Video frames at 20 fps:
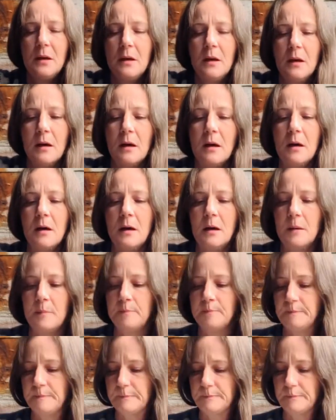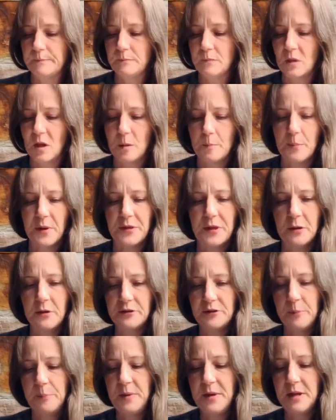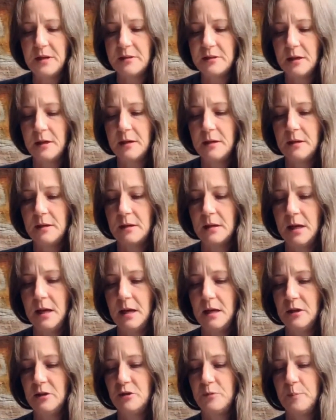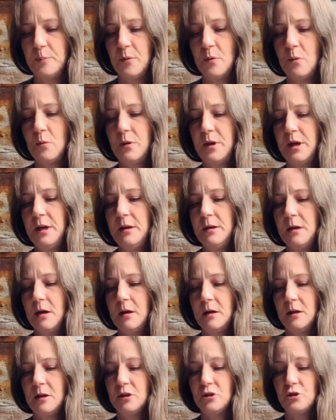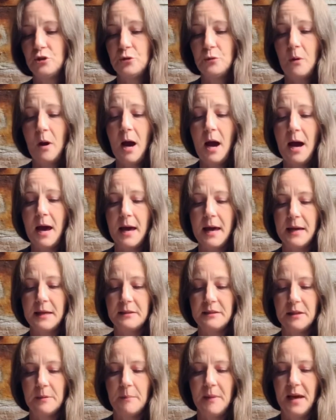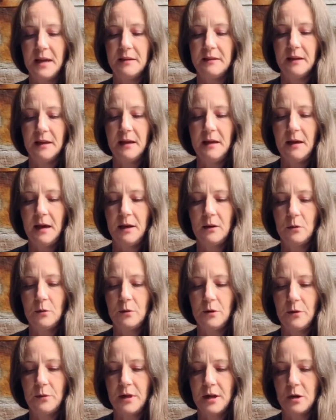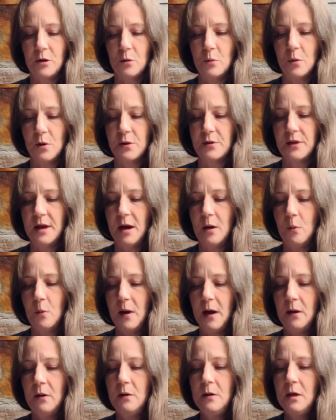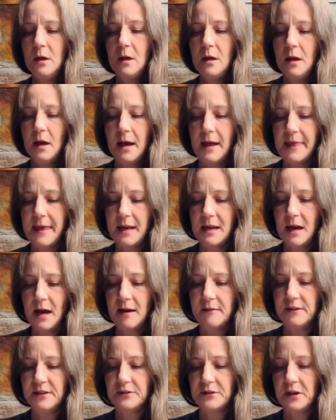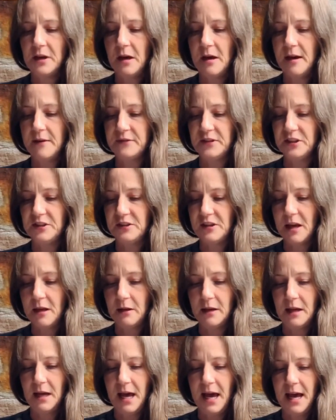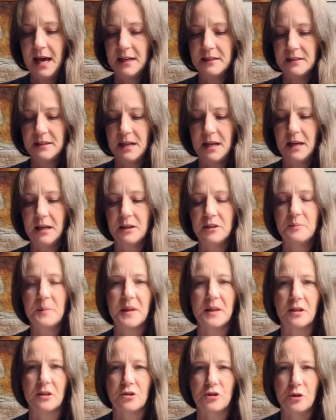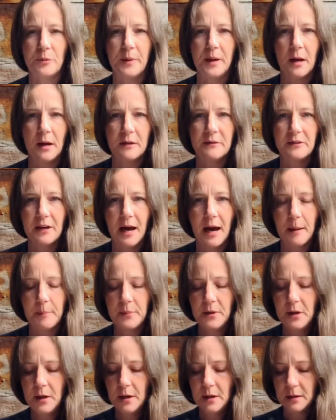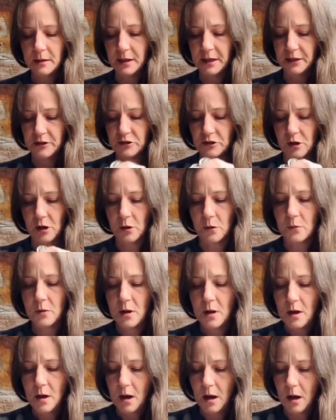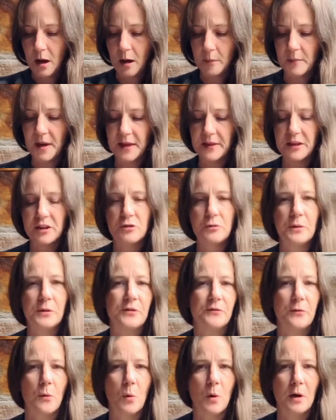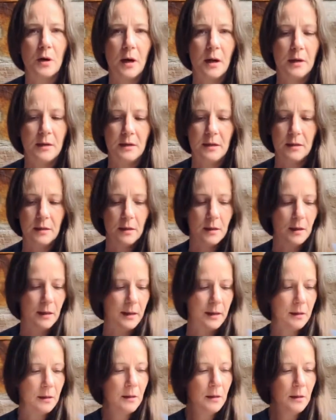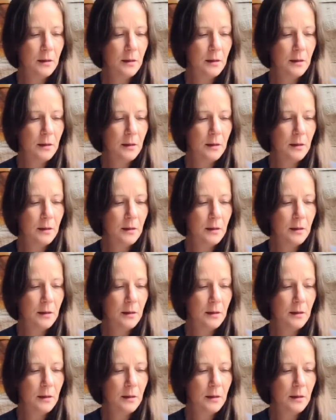But there is a piece on it that is broken. I'm going to try to mend it. I don't know that it'll work that well. And then obviously I'll have to sell it as is, but this should be on top like so. And this was $4.99.